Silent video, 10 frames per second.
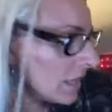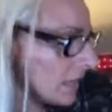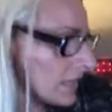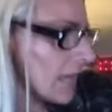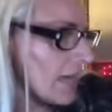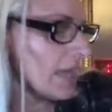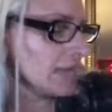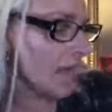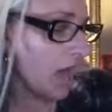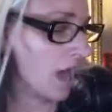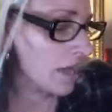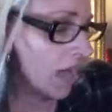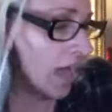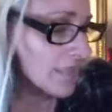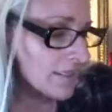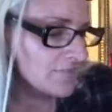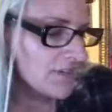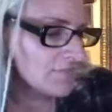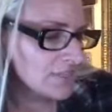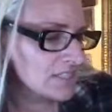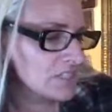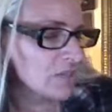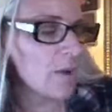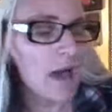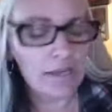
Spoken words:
Yeah, and I love Netflix too.